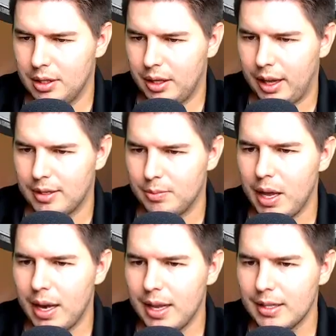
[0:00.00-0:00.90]
As
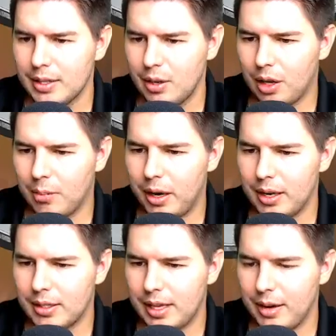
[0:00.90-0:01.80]
Menace, Crawling
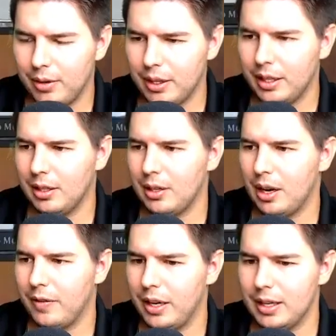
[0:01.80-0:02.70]
Barrens can't really kill Nadaar
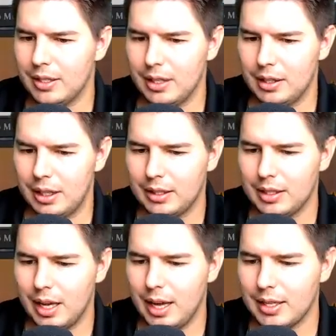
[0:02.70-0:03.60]
very easily. Cling to
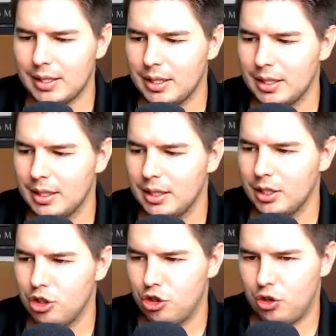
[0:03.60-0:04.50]
Dust.
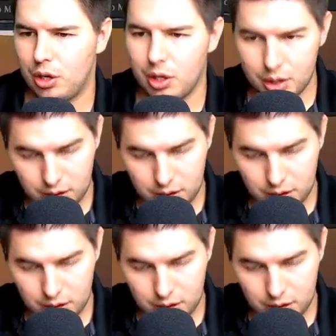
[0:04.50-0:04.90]
Sure.